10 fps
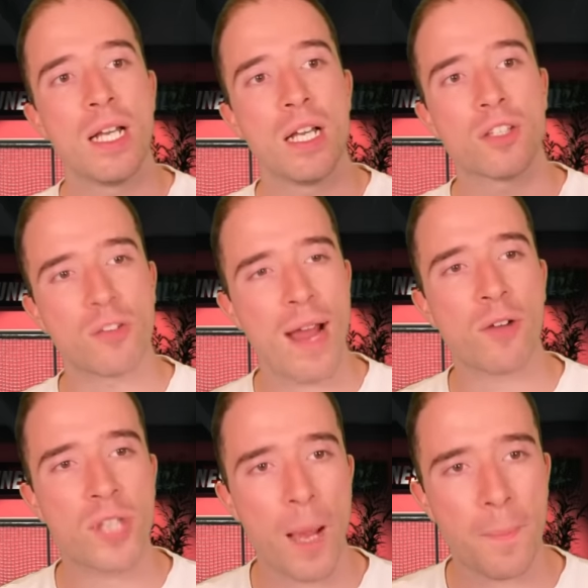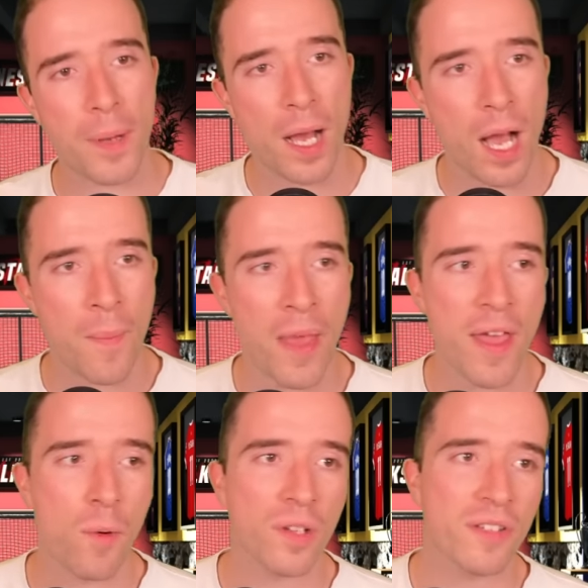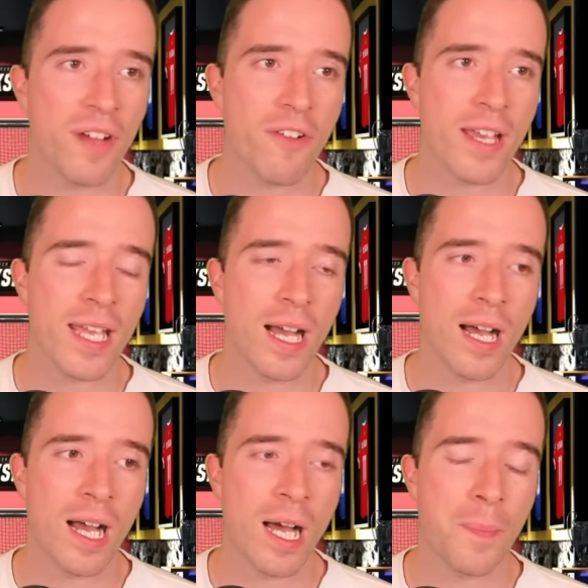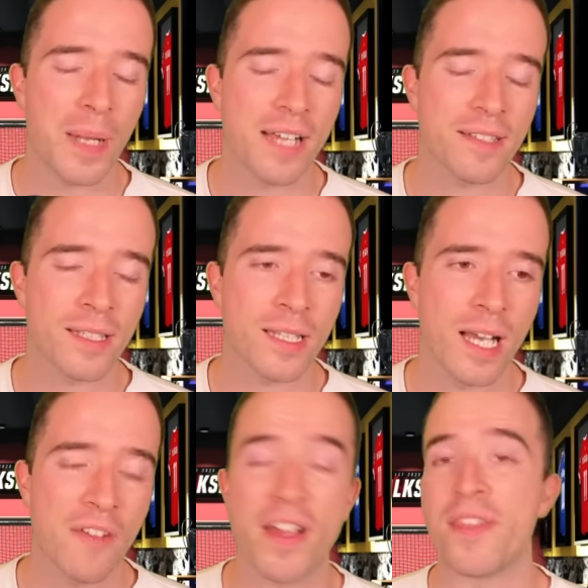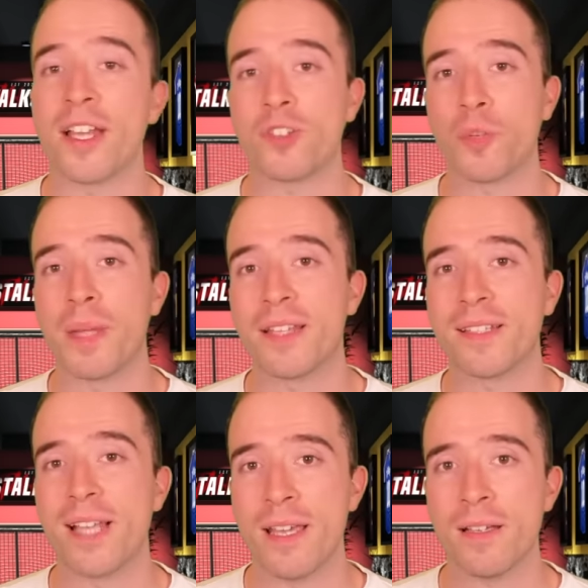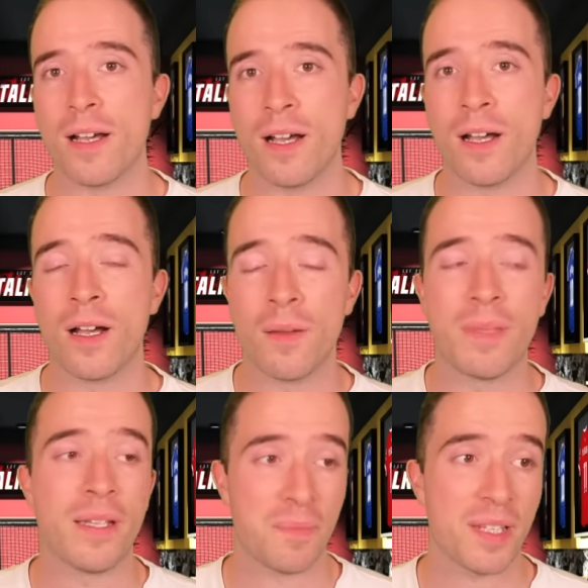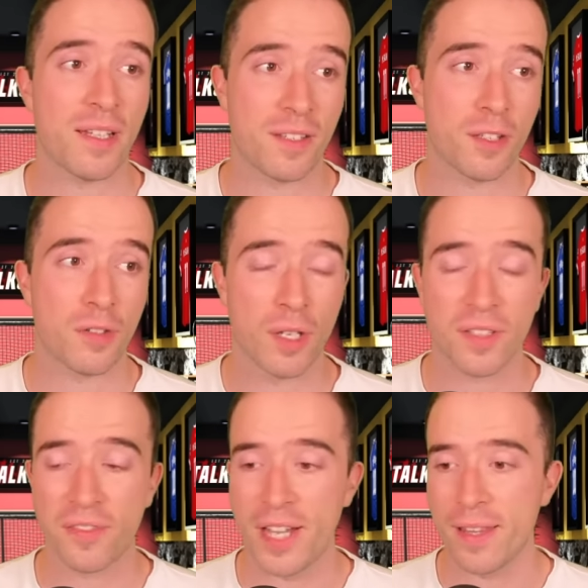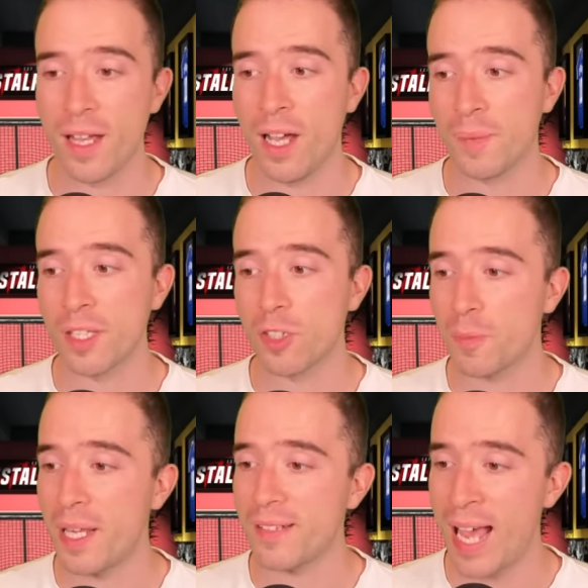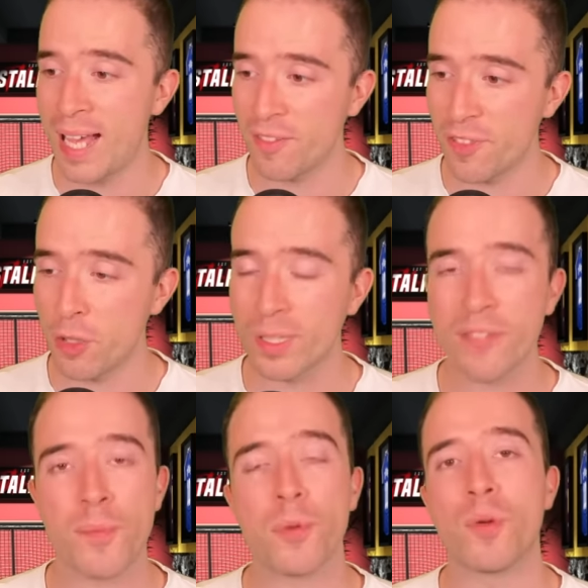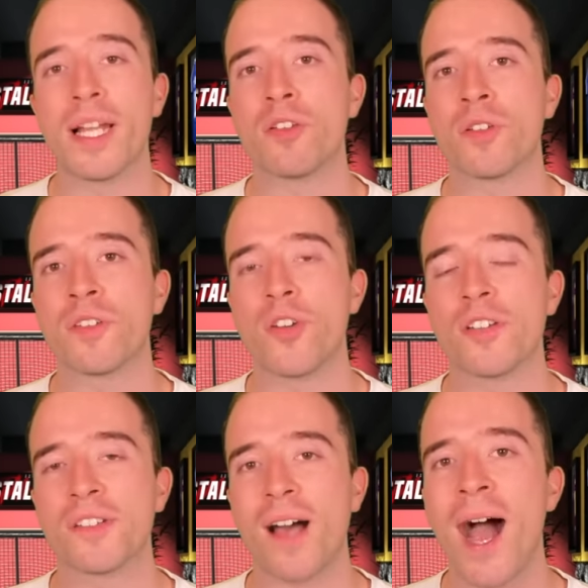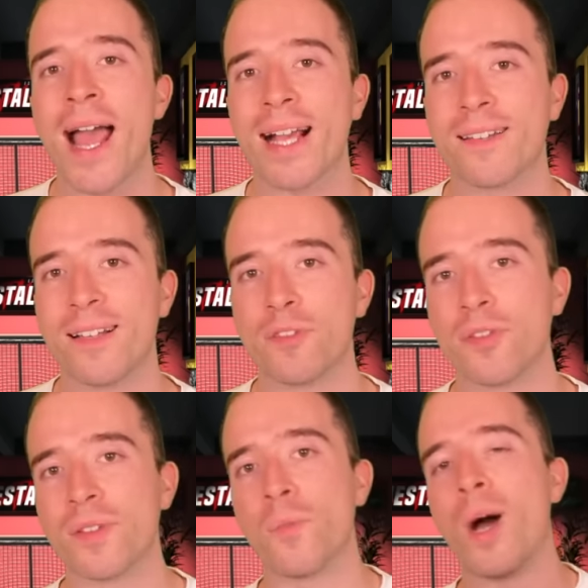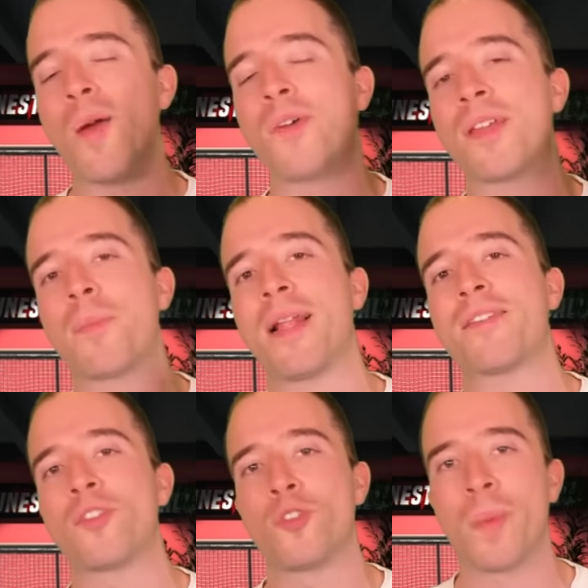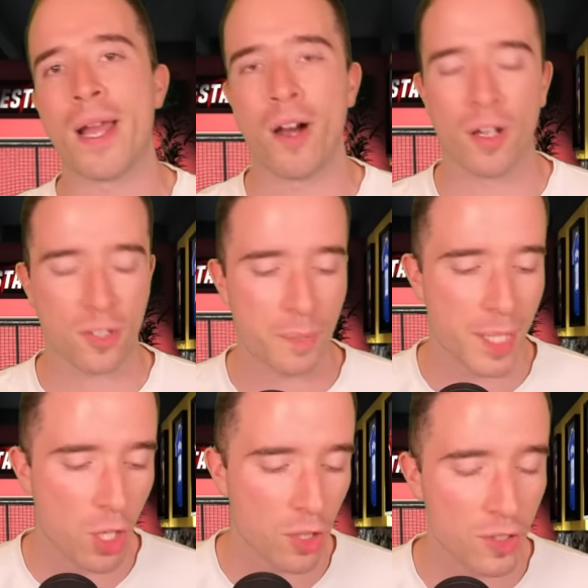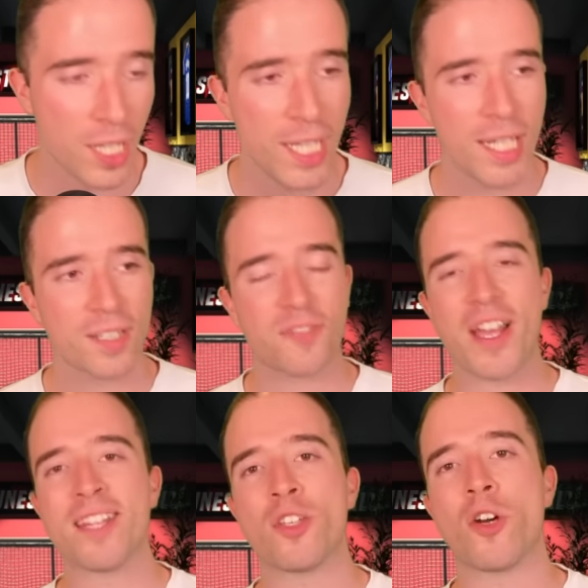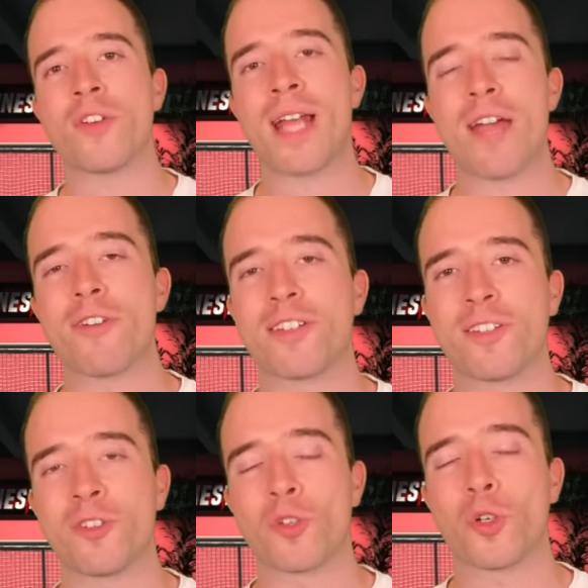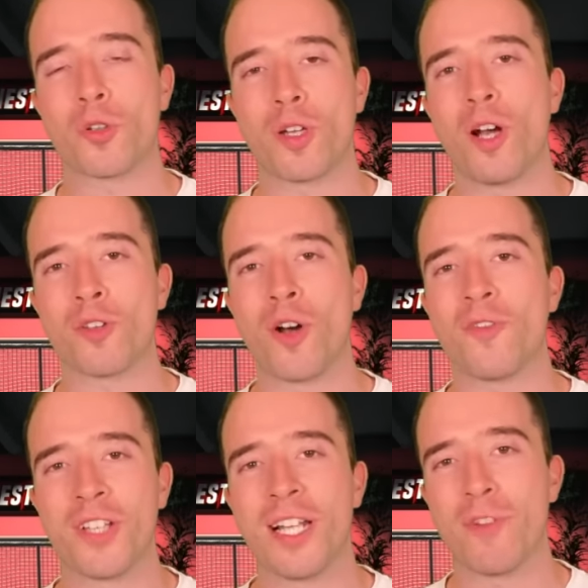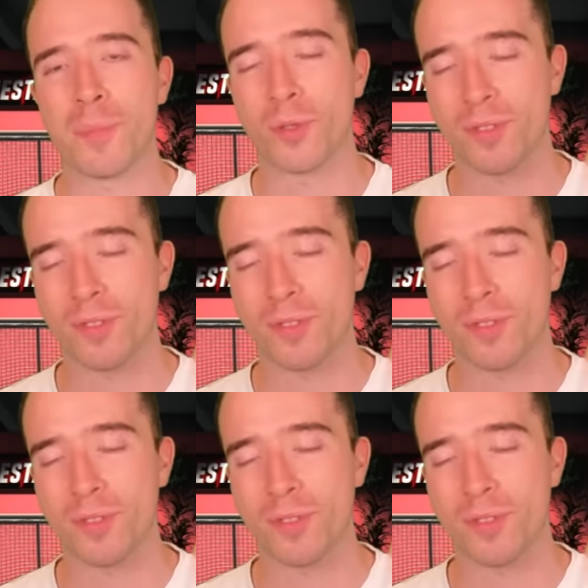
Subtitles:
to round up, there was a very pleasant event that took place today, and I'm saying this as a Chelsea fan. It took place at Anfield, Liverpool legends versus Ajax legends. And why was it pleasant, you might ask? Because Sven-Göran Eriksson took charge of the Liverpool